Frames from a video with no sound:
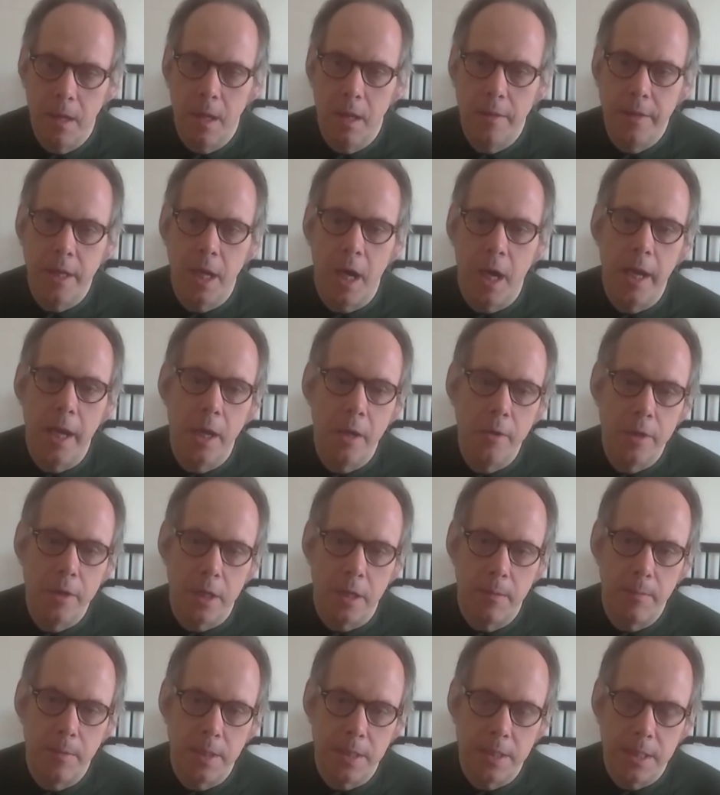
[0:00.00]
the Iona
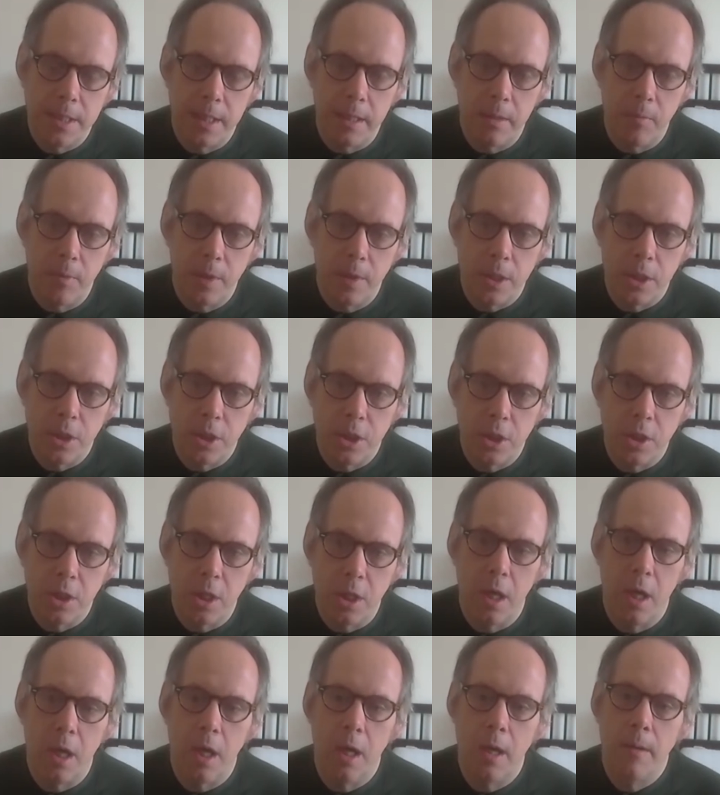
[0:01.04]
community, which
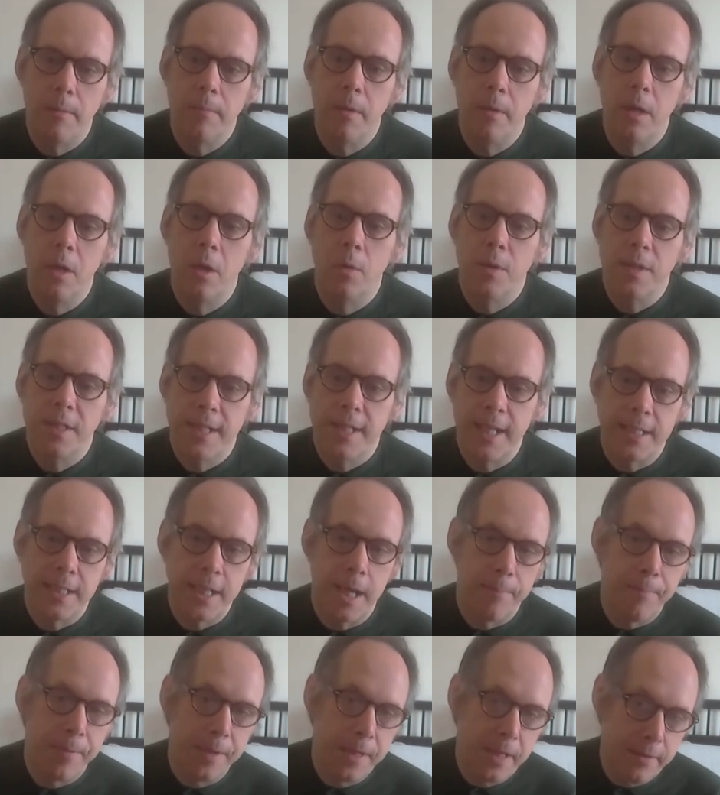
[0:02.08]
was set
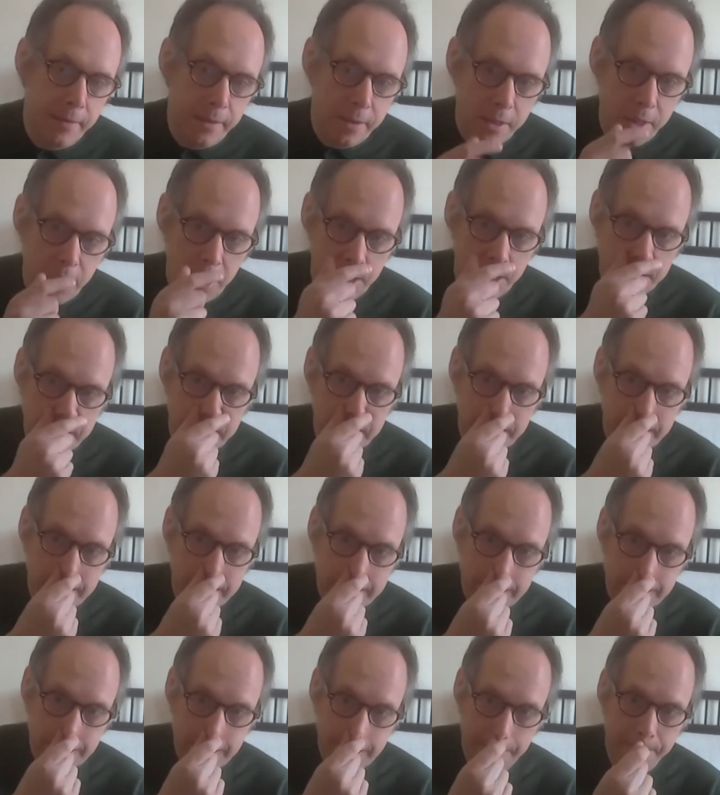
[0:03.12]
up in the
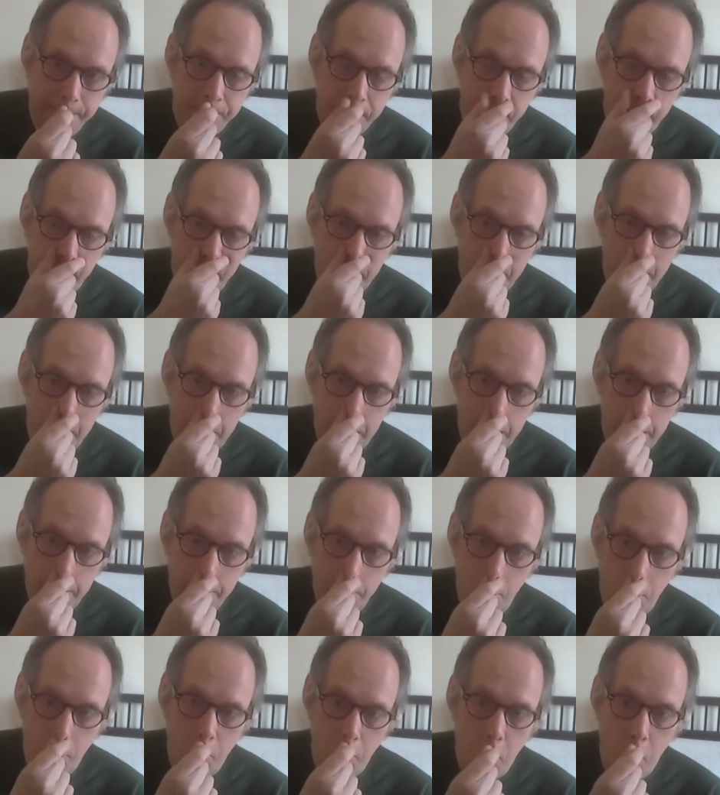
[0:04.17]
30s,
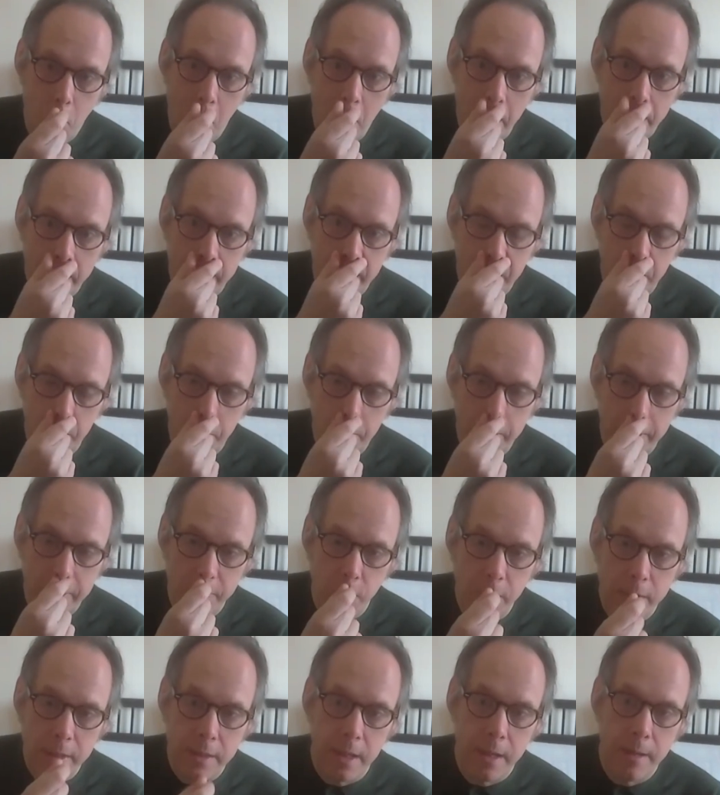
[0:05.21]
working with
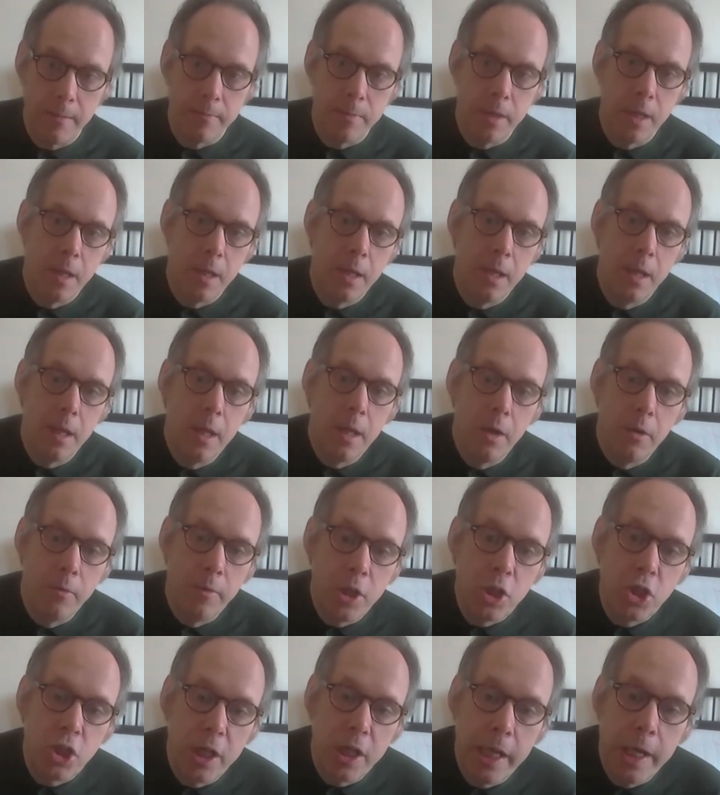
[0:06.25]

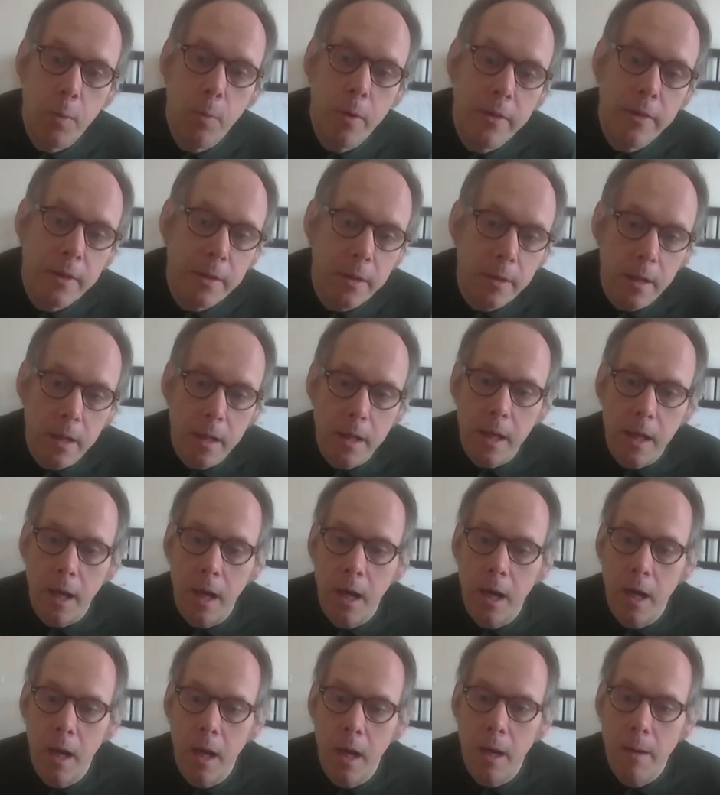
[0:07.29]
originally with
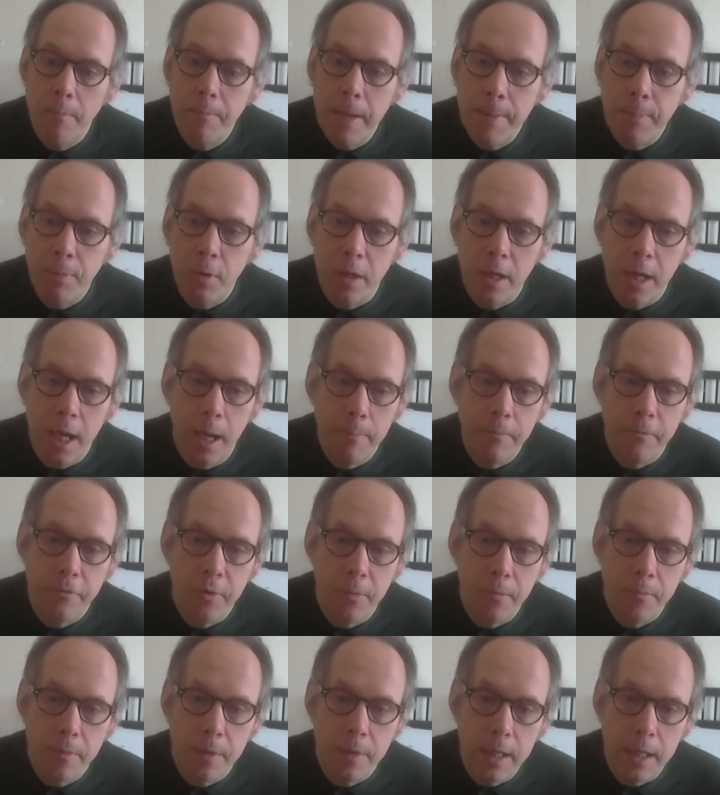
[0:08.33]
people who come
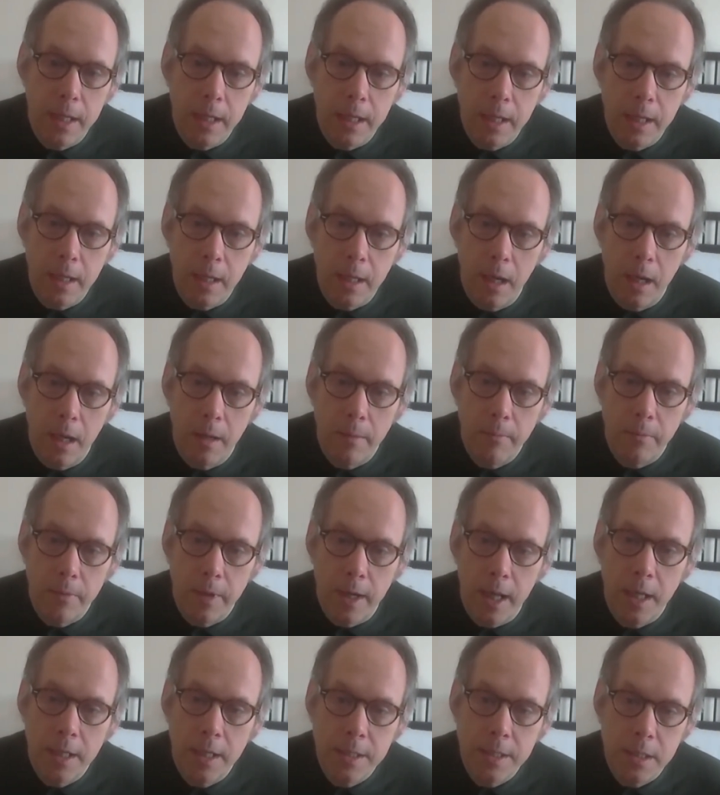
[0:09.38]
from the
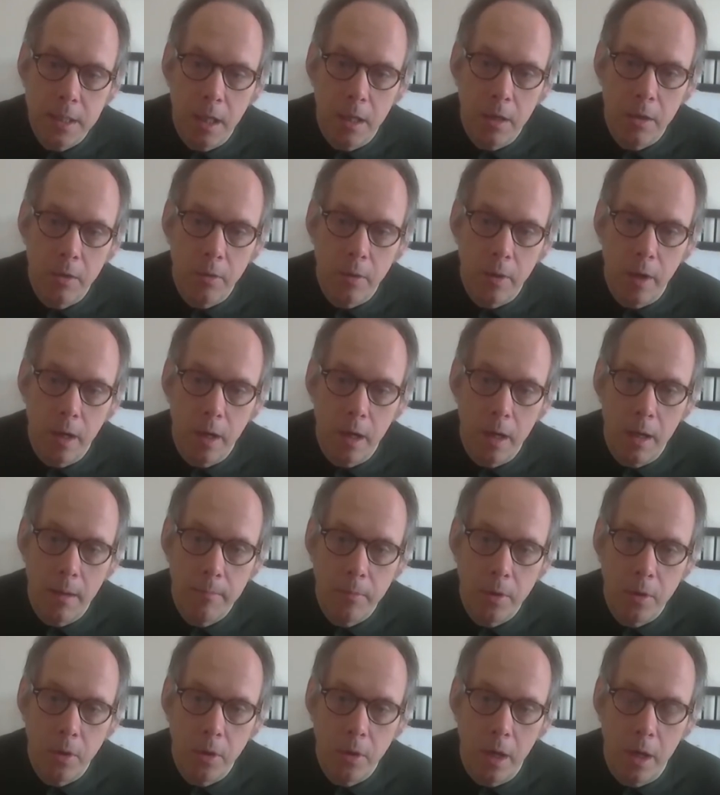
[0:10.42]
Glasgow,
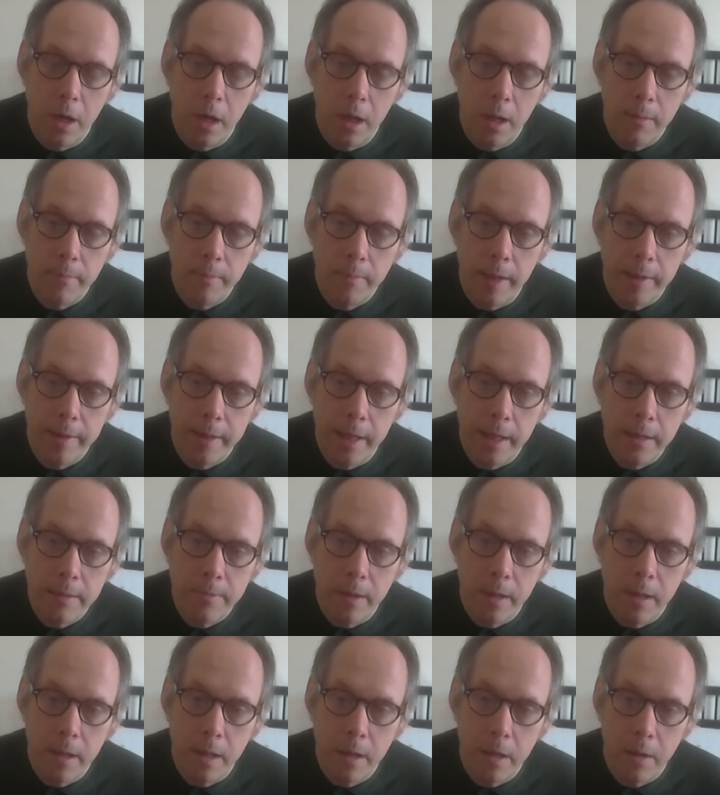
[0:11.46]
they're
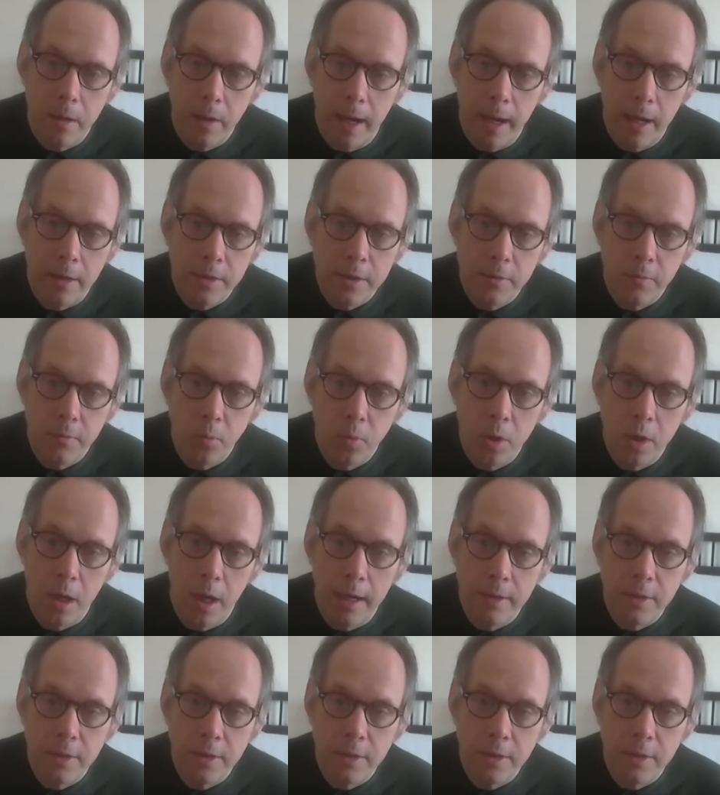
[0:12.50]
out of work.